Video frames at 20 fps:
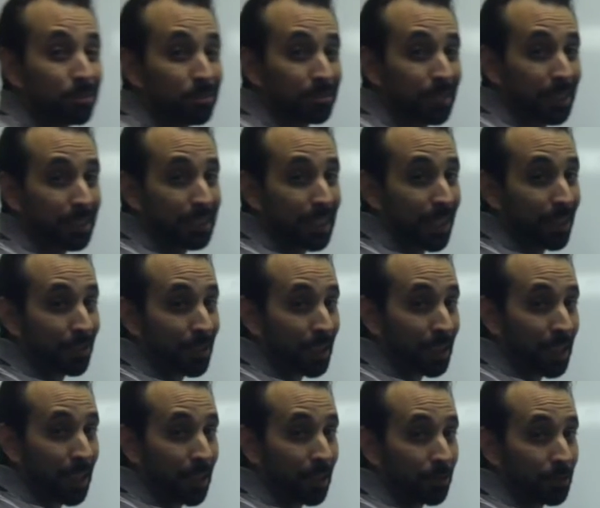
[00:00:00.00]
That's how they
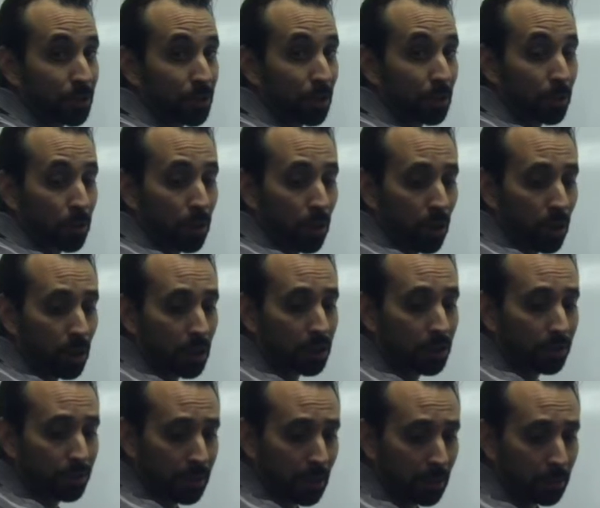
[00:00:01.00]
count. So
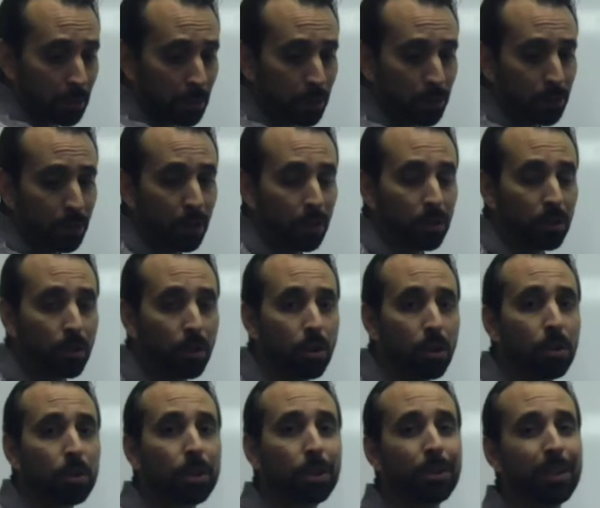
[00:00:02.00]
cardinal numbers are
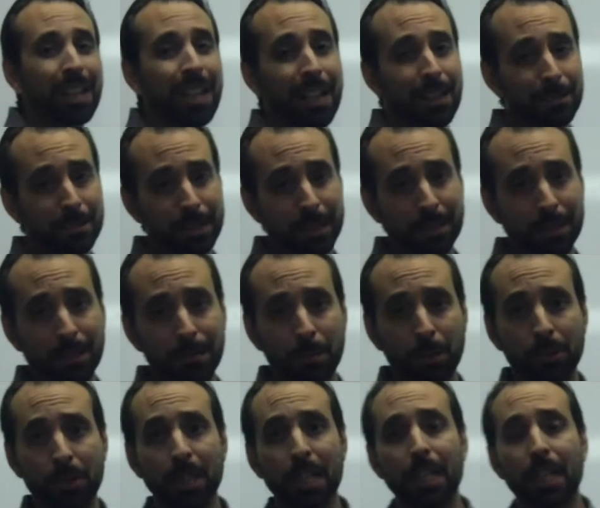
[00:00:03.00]
all your counting
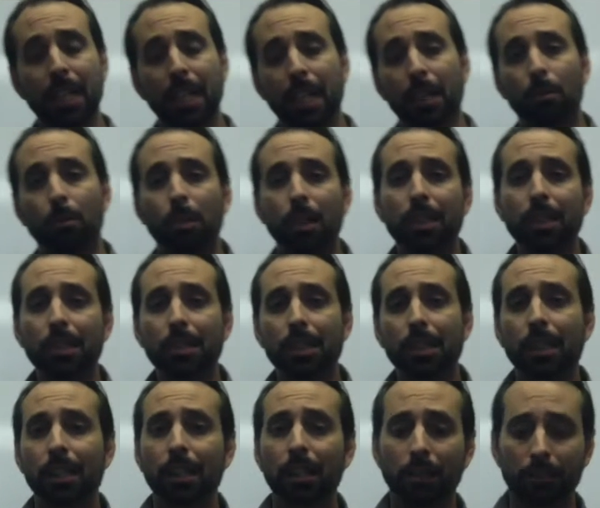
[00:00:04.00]
numbers. And what he's
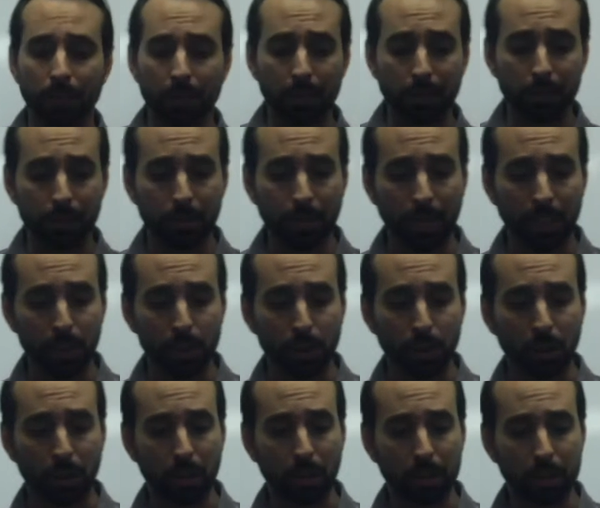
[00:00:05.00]
going to give you in
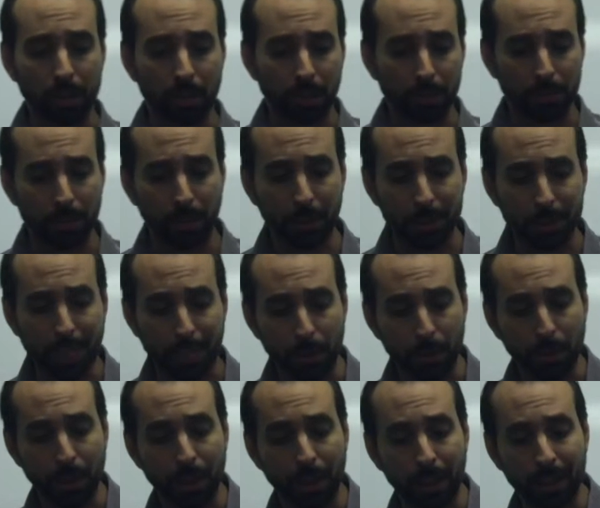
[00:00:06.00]

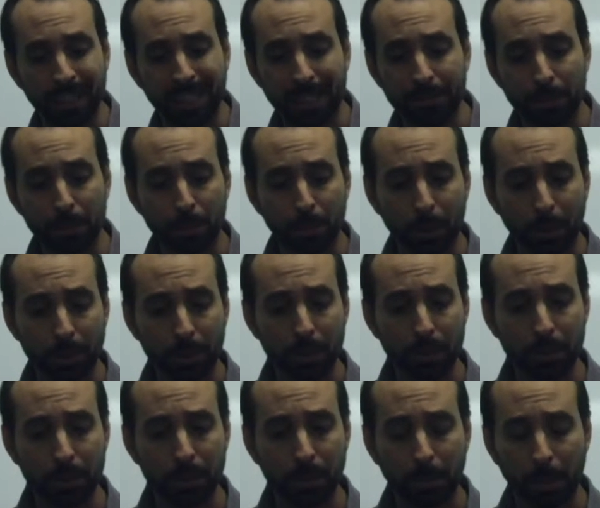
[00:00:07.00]
table 11.2
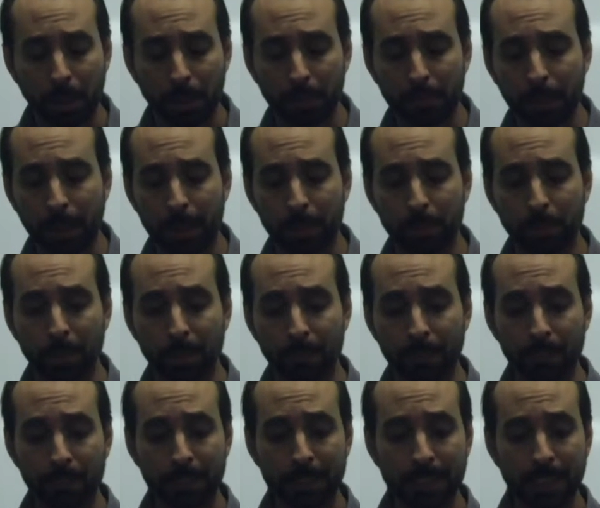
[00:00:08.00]
in the bottom of page
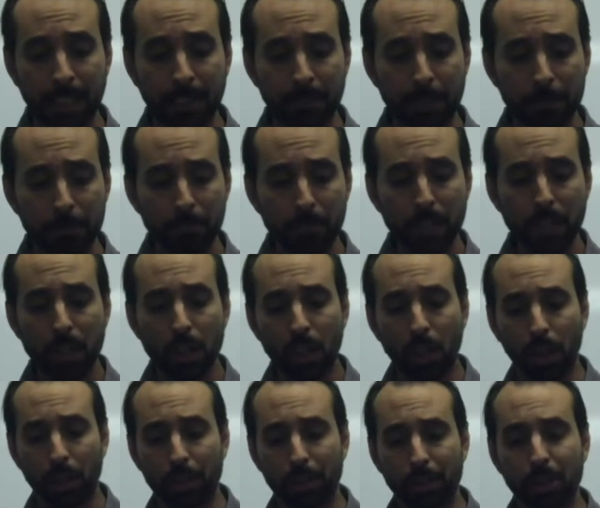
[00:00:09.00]
157
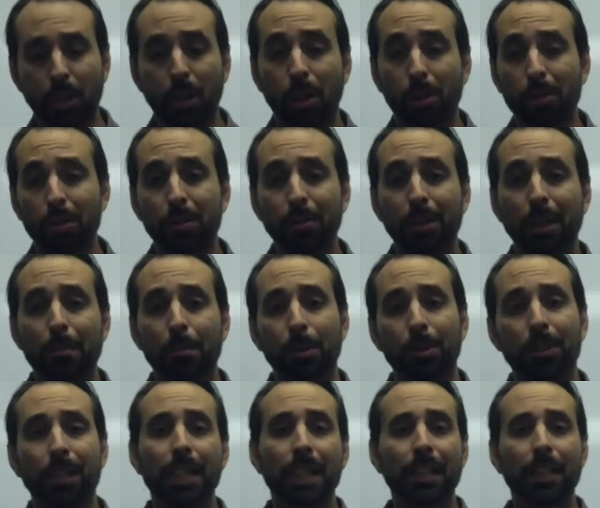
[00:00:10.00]
are your cardinal
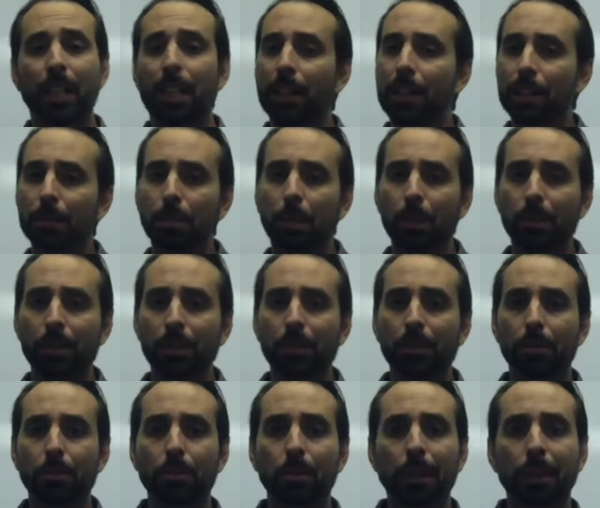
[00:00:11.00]
numbers. Now this part's a
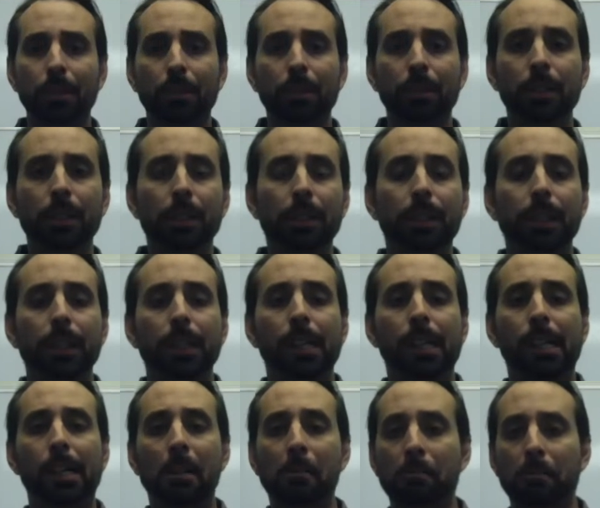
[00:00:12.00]
little weird.
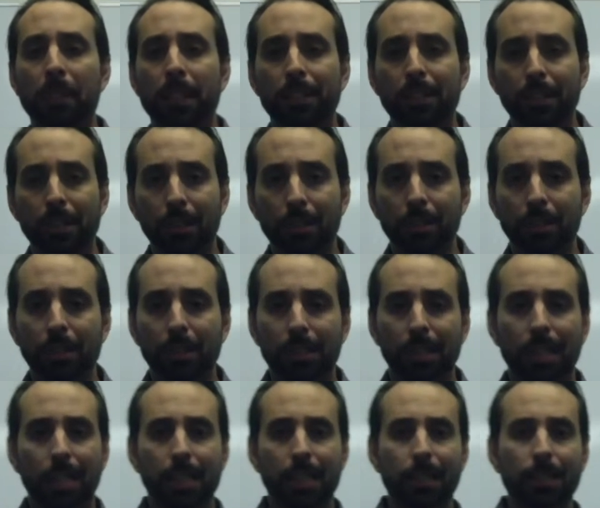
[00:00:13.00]
And so you just
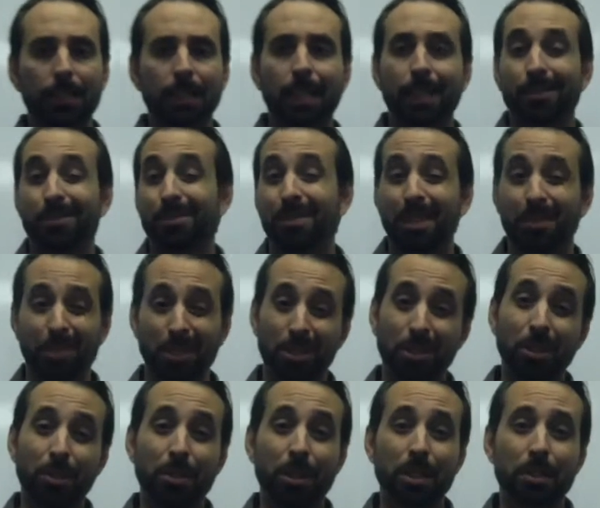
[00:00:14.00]
kind of have to
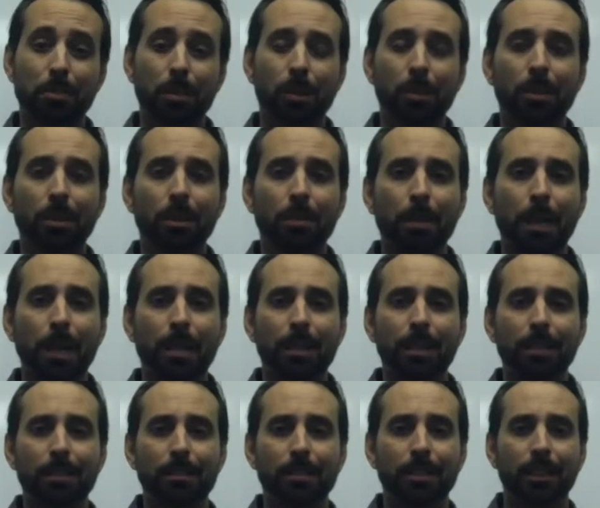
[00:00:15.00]
know this part about
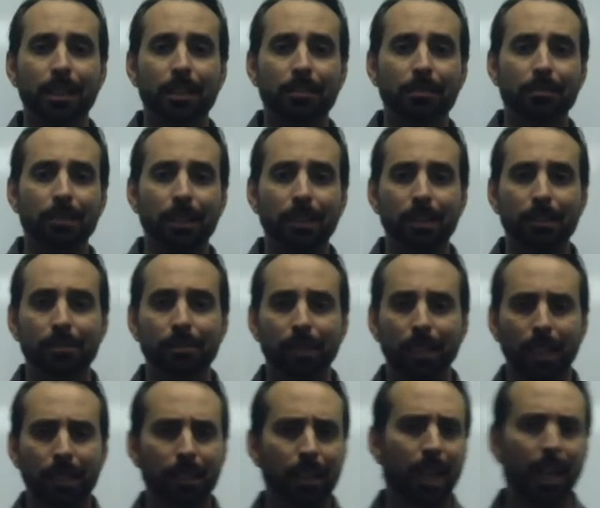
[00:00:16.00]
it. And
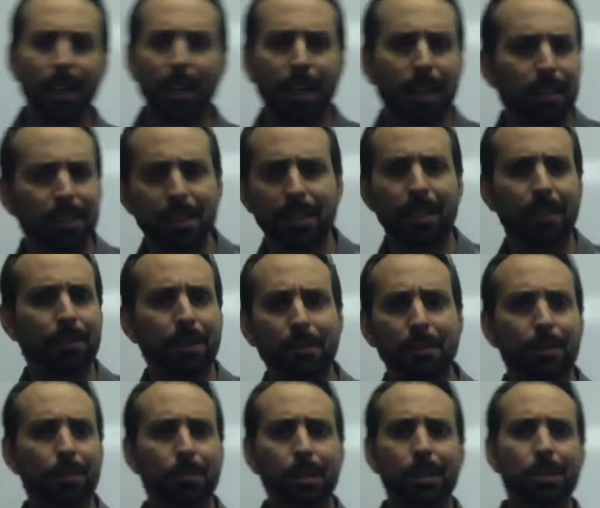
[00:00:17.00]
I honestly, I've never
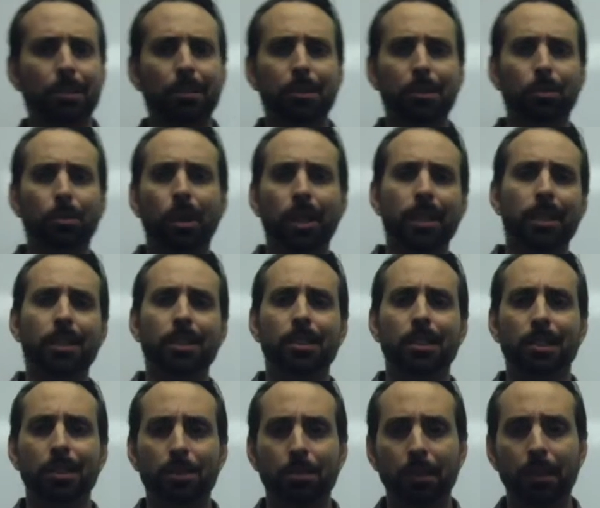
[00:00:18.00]
even researched why it is
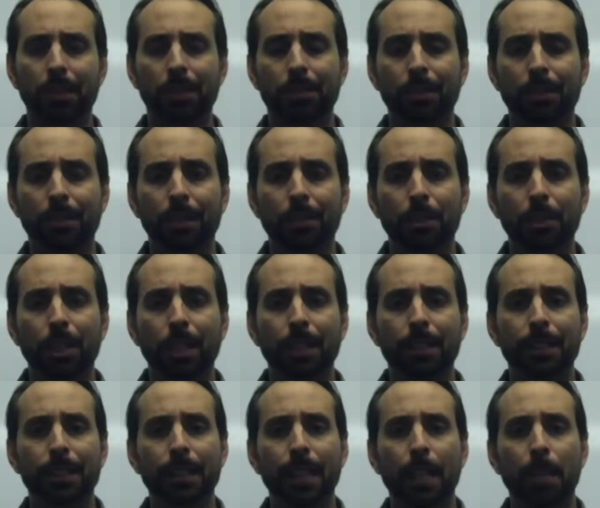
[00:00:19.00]
this way, so I've never chased
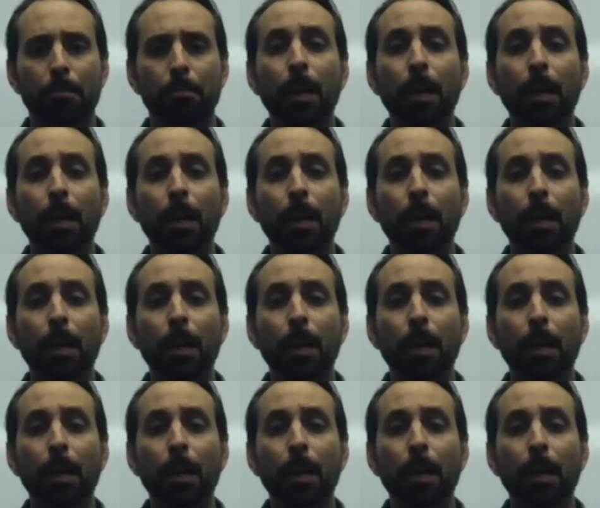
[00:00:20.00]
it down.